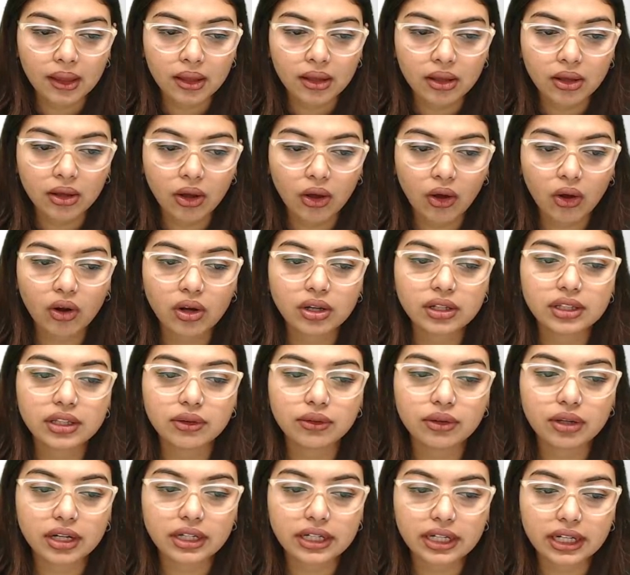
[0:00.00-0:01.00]
or they
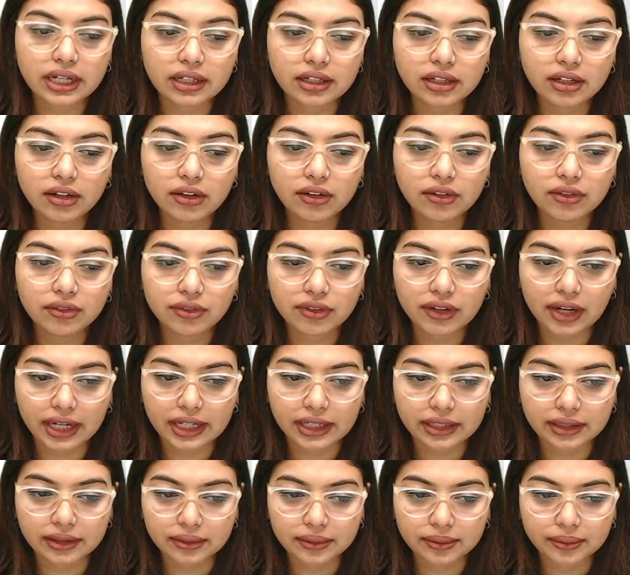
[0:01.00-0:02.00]
would have taken a flight.
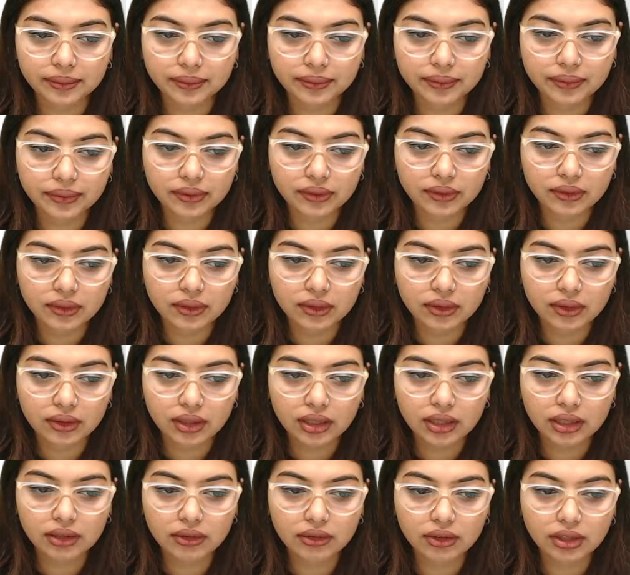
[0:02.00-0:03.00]
Okay,
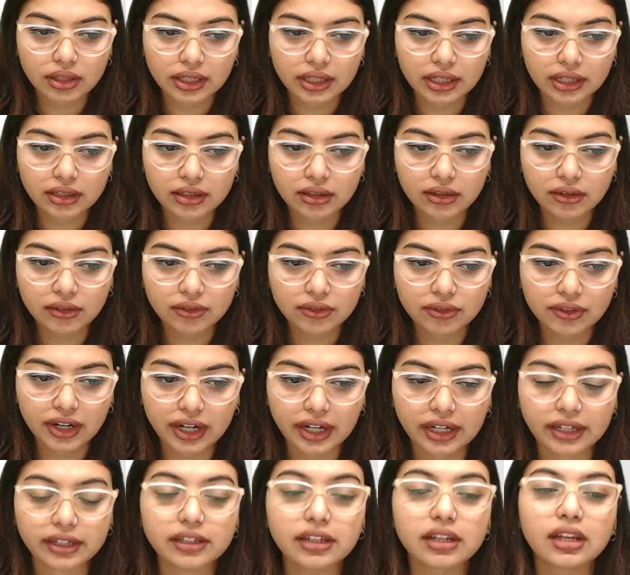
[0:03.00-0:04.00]
they would have taken a flight.
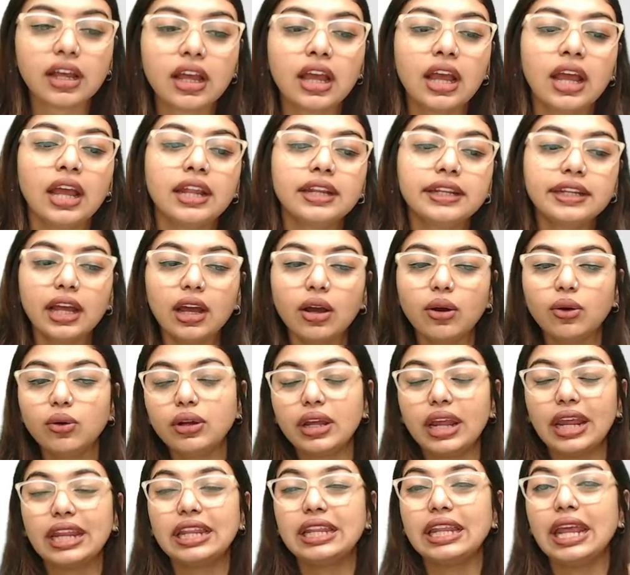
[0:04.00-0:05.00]
Now,
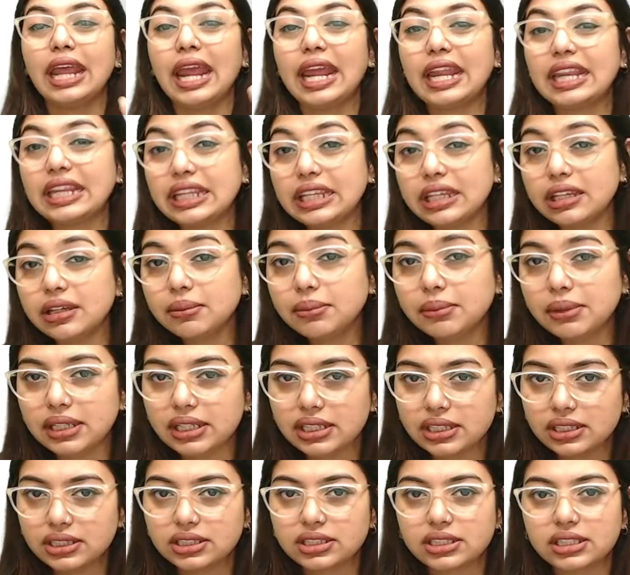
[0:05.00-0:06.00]
in any
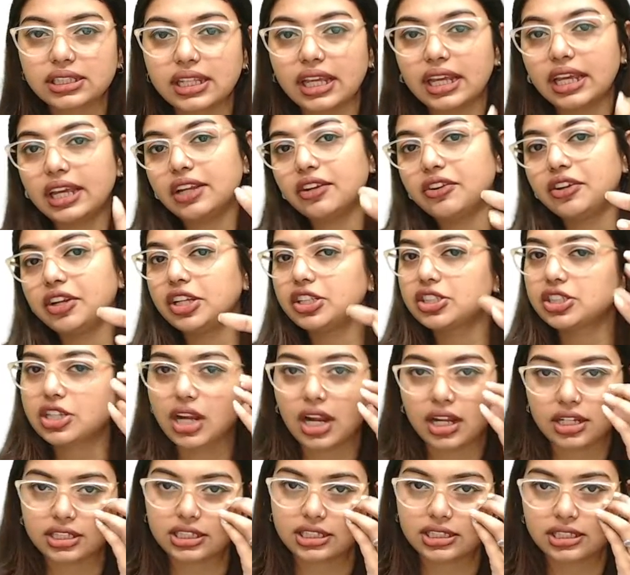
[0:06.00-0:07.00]
means, they can reach
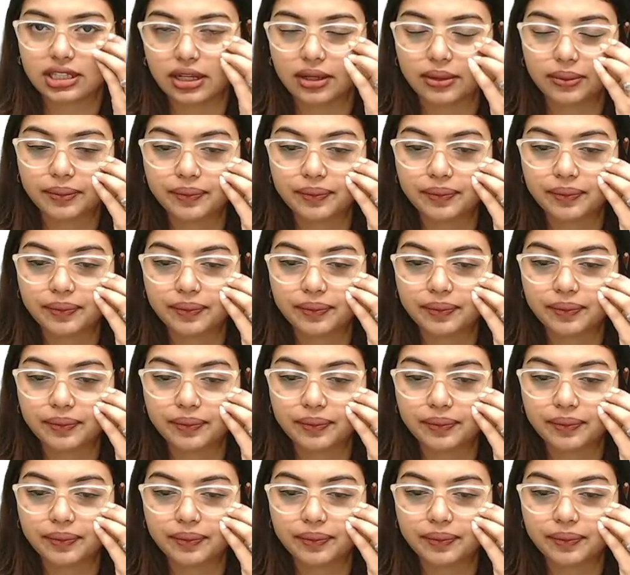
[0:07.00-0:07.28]
Rajasthan.